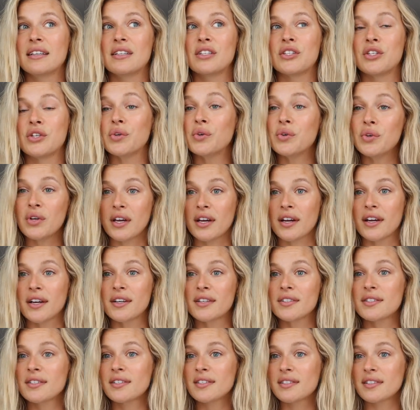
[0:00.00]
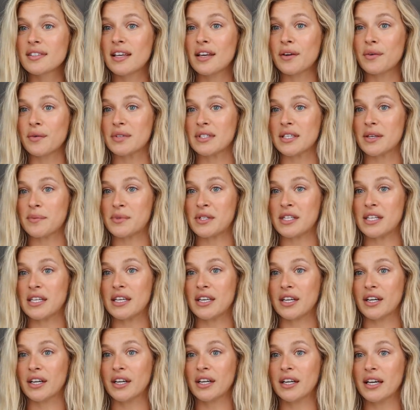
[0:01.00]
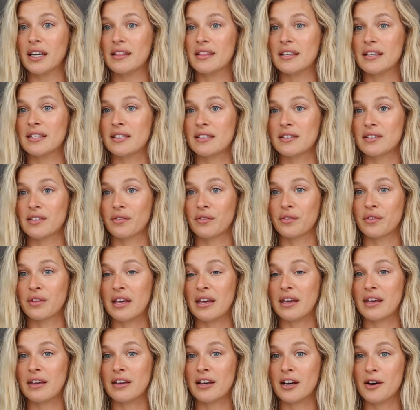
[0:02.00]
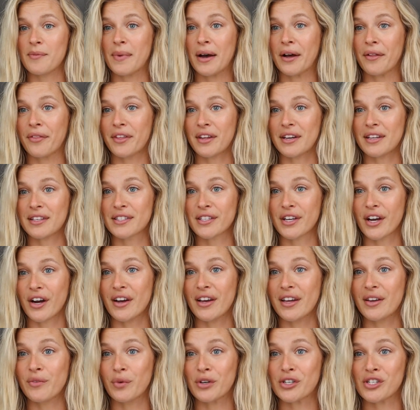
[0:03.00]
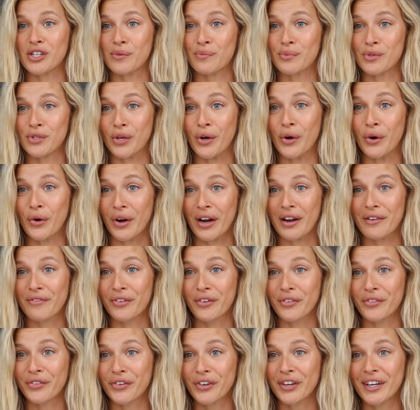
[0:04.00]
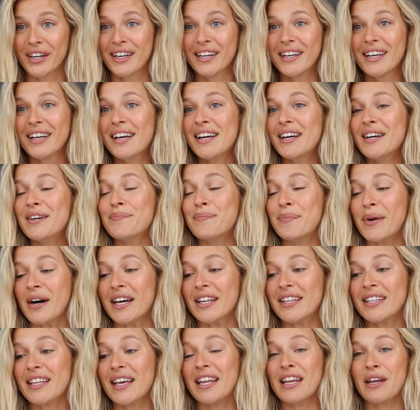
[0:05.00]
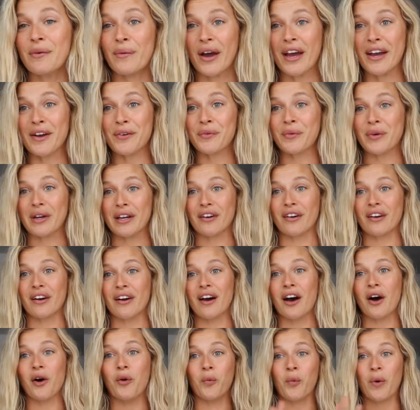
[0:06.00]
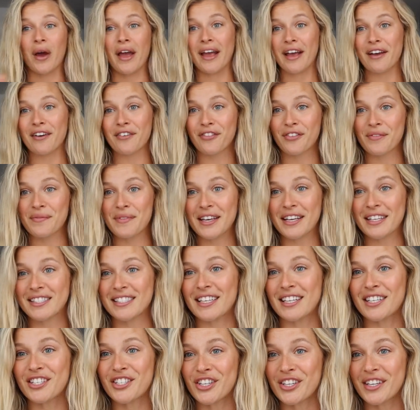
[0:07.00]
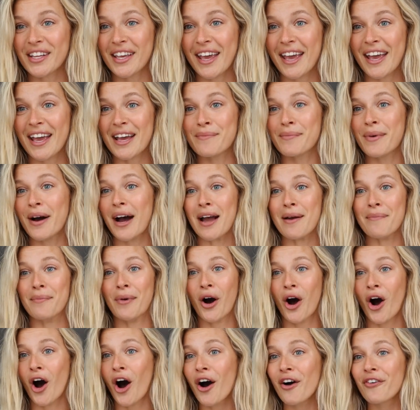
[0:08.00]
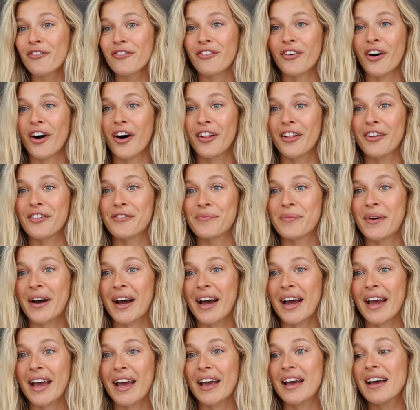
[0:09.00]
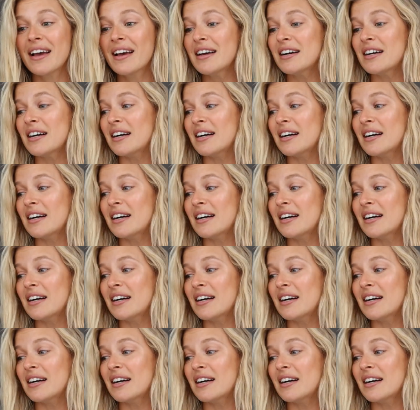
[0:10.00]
2 years it was up to here, and this is the only amount that it's gotten, which I'm so grateful for. But anyway, we are away from the extension game. I'm off all of my